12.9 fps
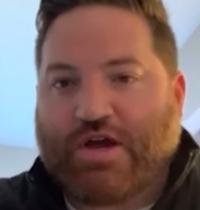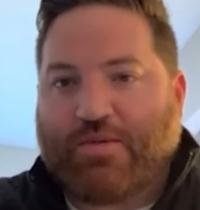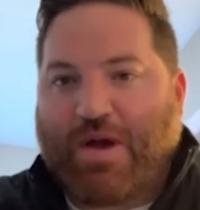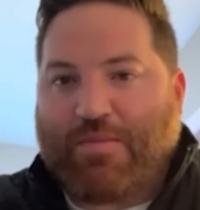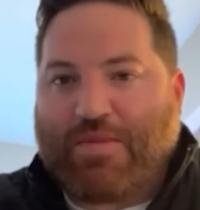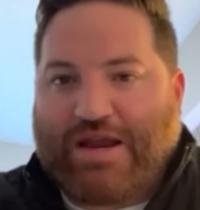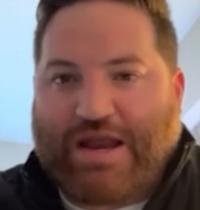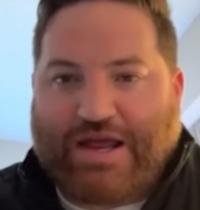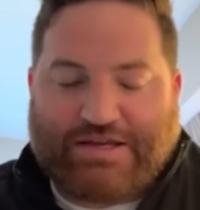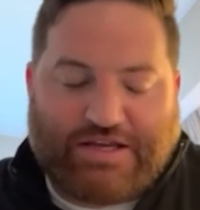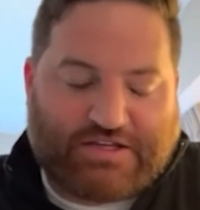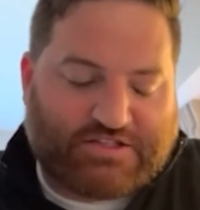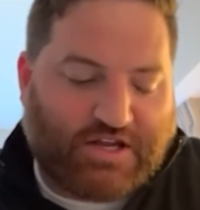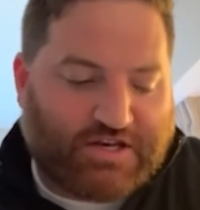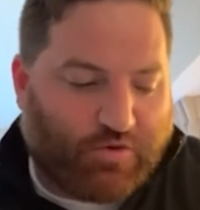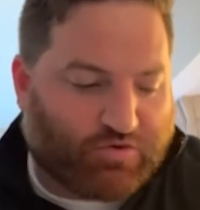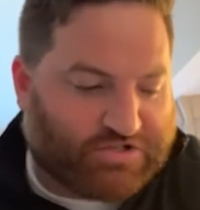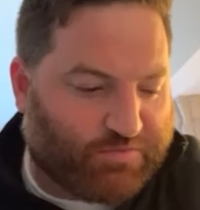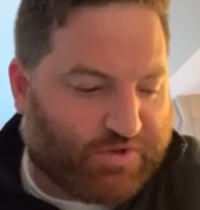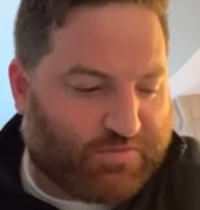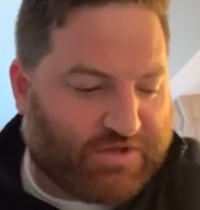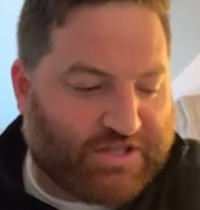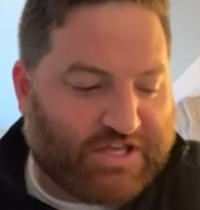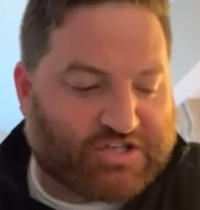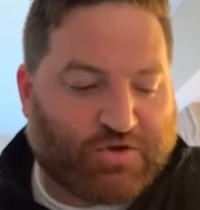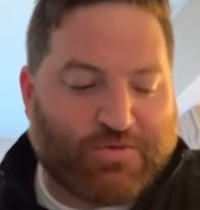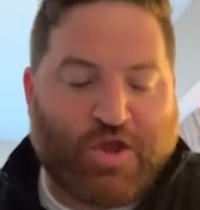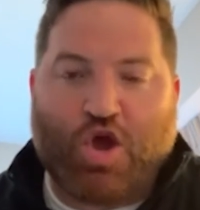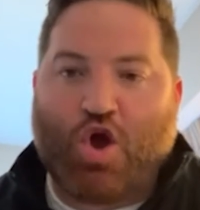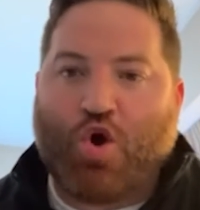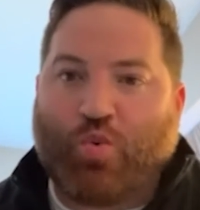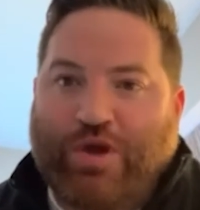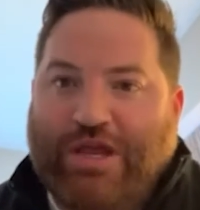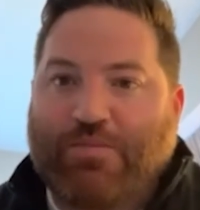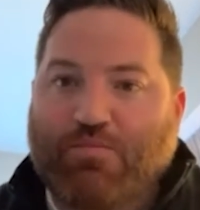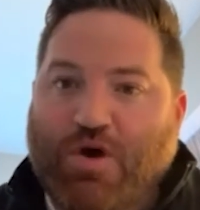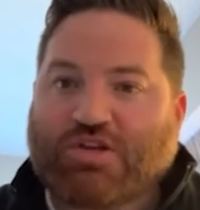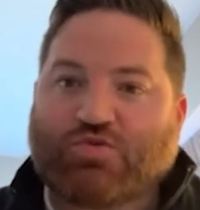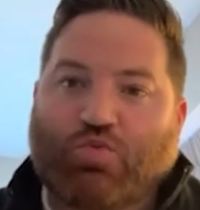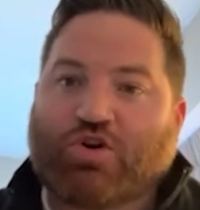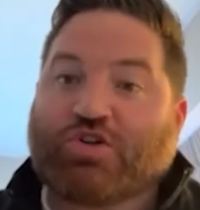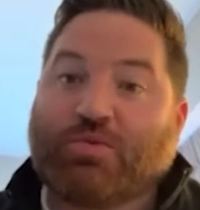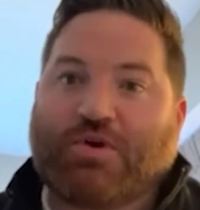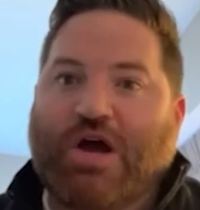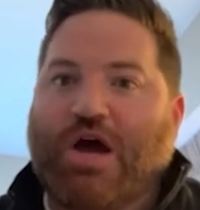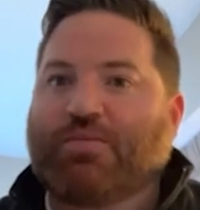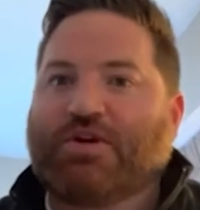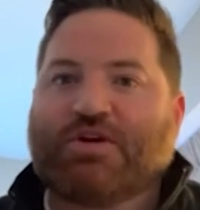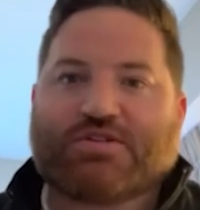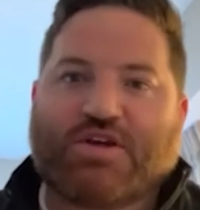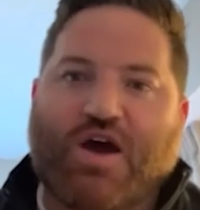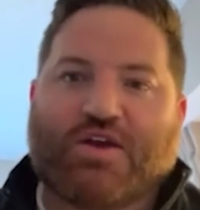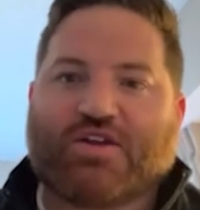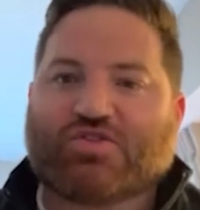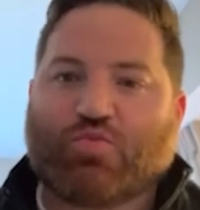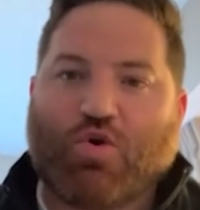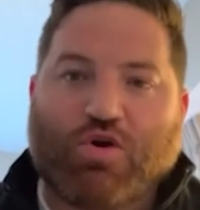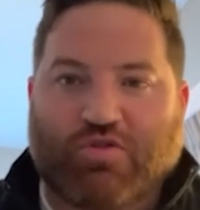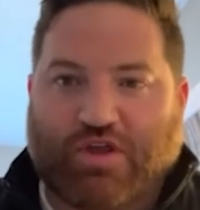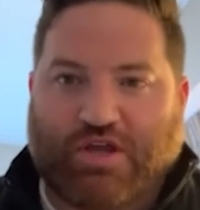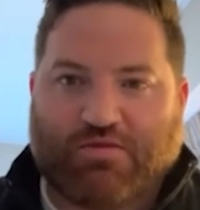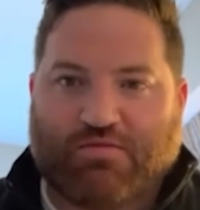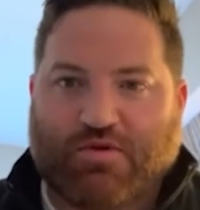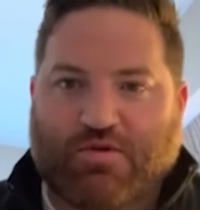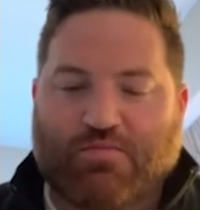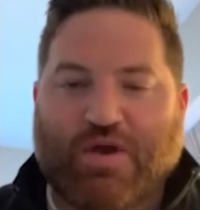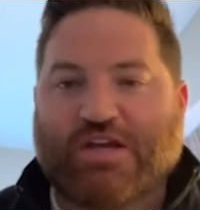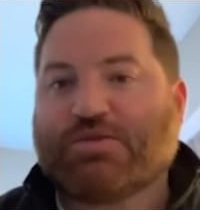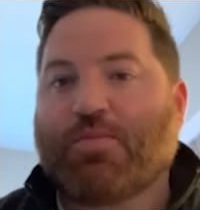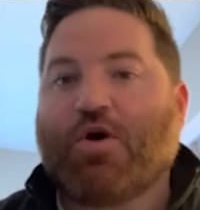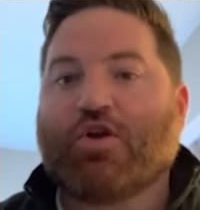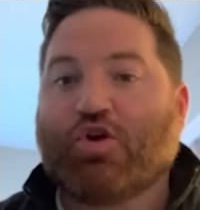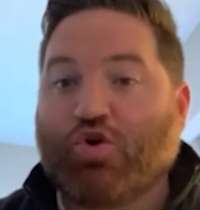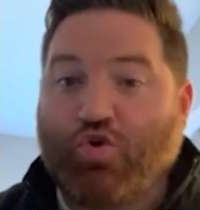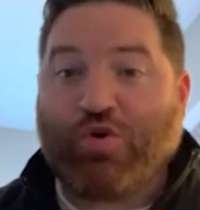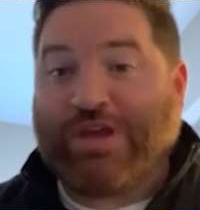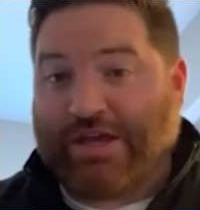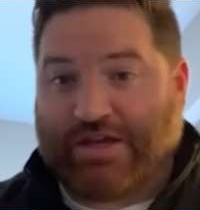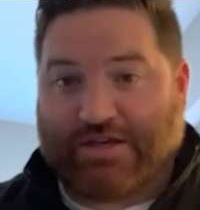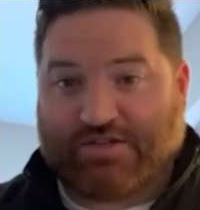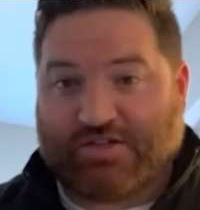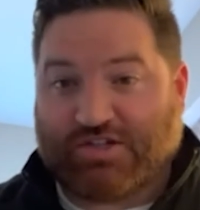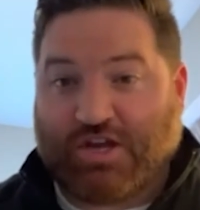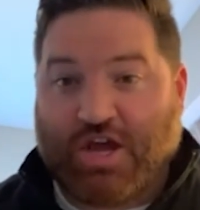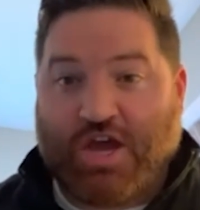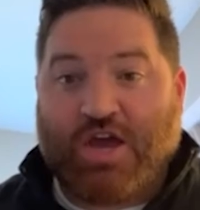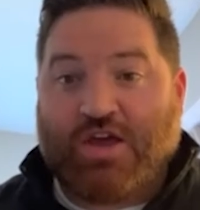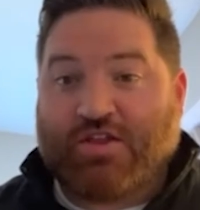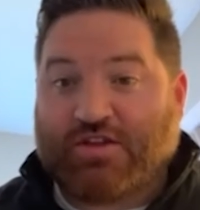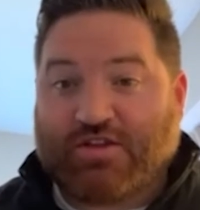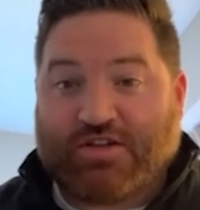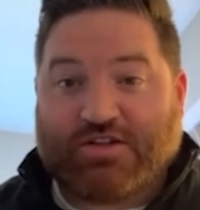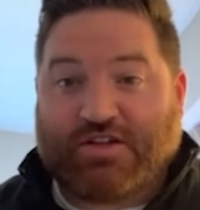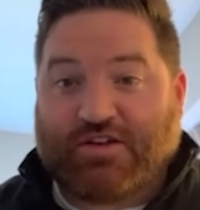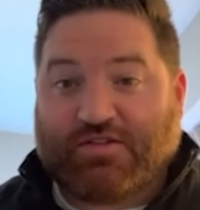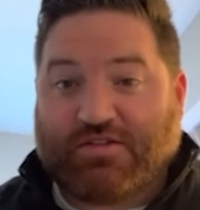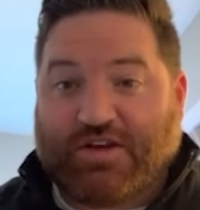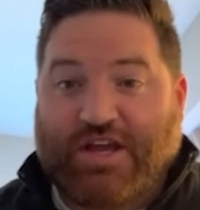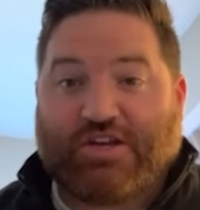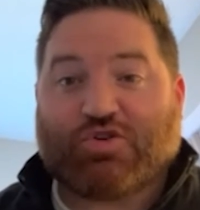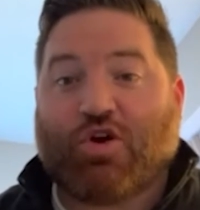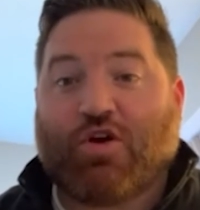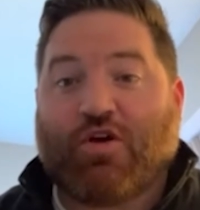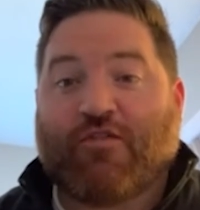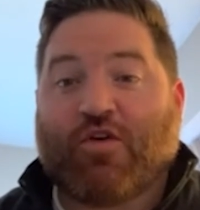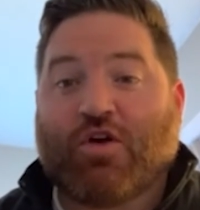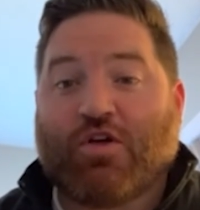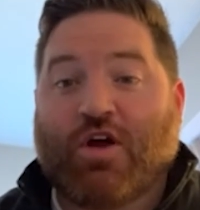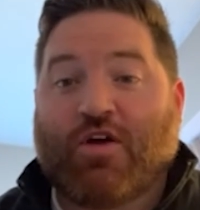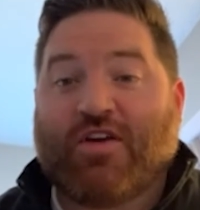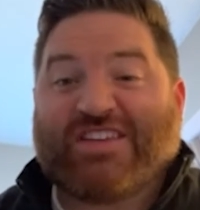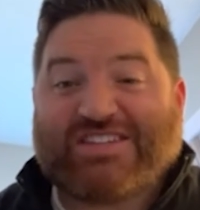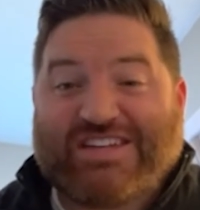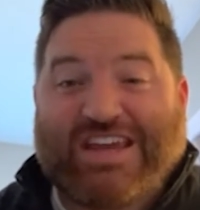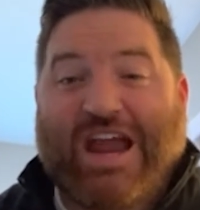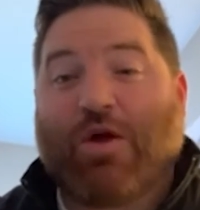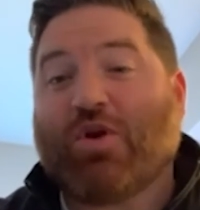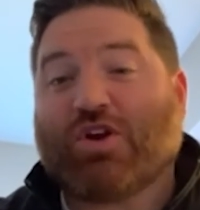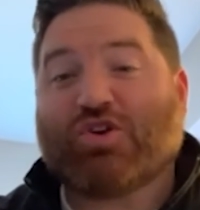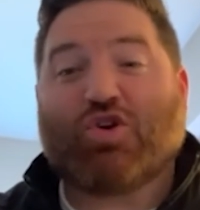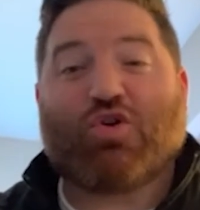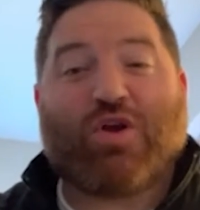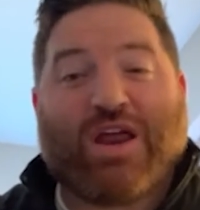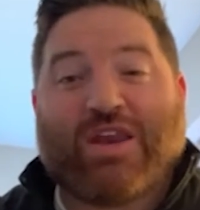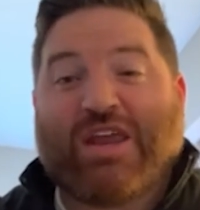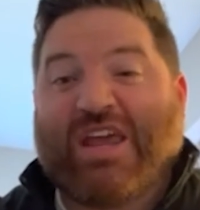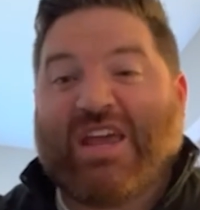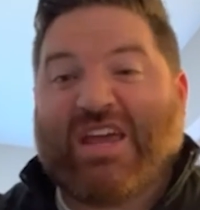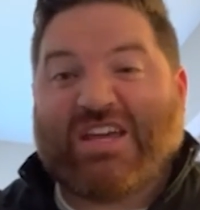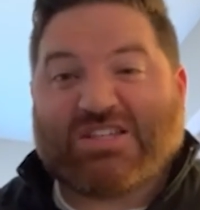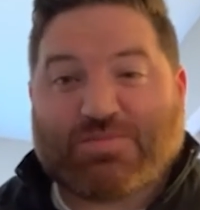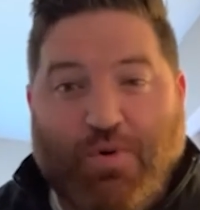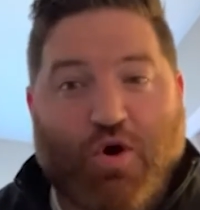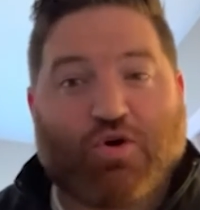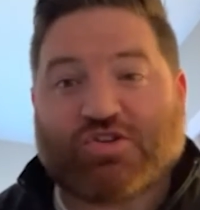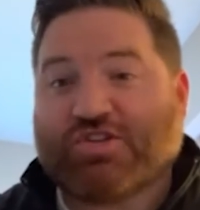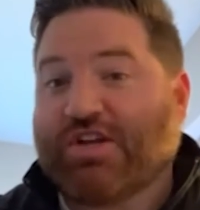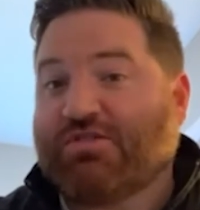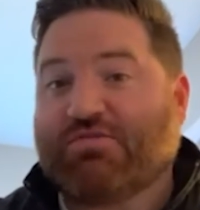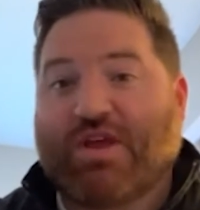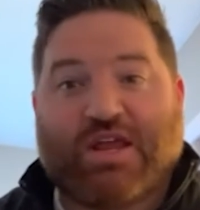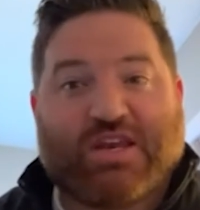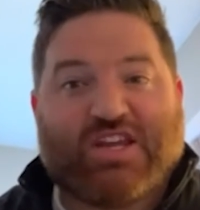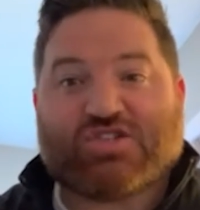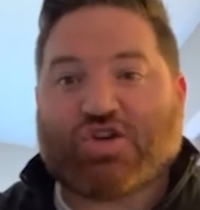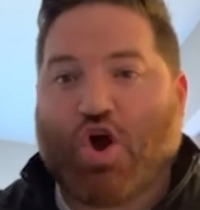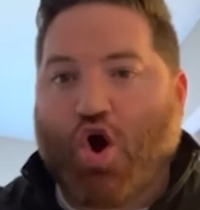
my main idea Sunday will simply be this: we must worship God because God is worthy, based upon who he is, just the nature of his character and his person and his